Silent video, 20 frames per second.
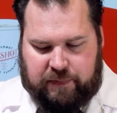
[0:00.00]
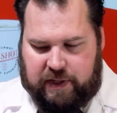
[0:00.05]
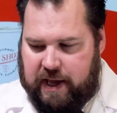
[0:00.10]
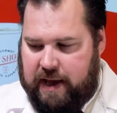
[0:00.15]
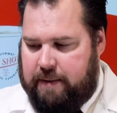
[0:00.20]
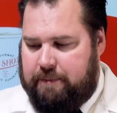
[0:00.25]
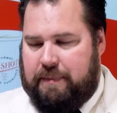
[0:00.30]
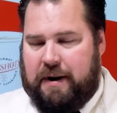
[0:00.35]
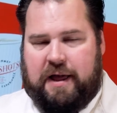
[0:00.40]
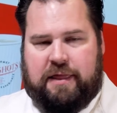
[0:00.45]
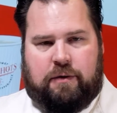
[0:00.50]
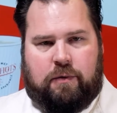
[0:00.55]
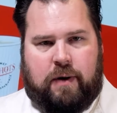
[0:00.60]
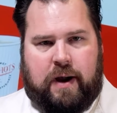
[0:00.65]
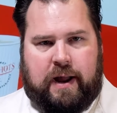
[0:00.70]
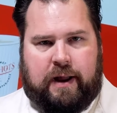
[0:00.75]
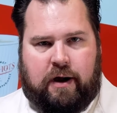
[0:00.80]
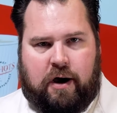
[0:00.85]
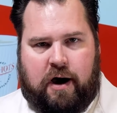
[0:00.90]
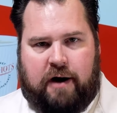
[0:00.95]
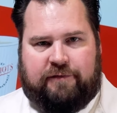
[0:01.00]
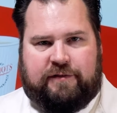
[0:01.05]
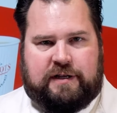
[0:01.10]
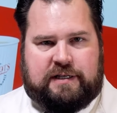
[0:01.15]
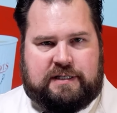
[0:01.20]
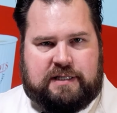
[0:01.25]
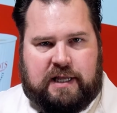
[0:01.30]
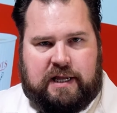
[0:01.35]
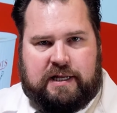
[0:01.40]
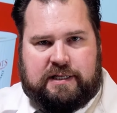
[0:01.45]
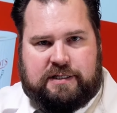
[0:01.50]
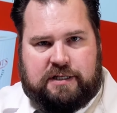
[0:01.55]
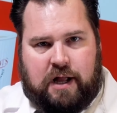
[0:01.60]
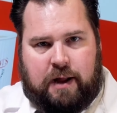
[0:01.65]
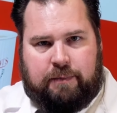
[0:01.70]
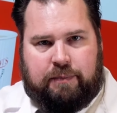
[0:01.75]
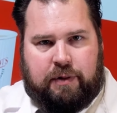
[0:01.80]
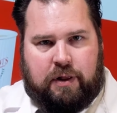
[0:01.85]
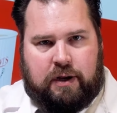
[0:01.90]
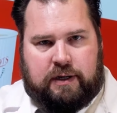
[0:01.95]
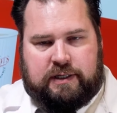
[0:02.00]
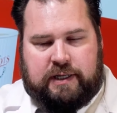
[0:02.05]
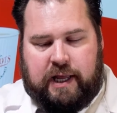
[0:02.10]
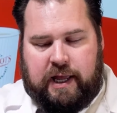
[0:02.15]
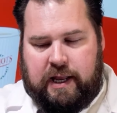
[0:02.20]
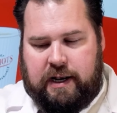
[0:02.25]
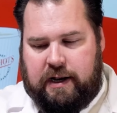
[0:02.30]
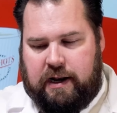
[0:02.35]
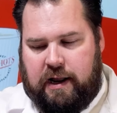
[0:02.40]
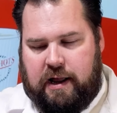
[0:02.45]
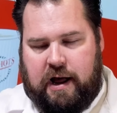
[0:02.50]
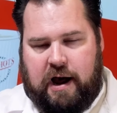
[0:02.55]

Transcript: And by the way, obviously it's not plugged in.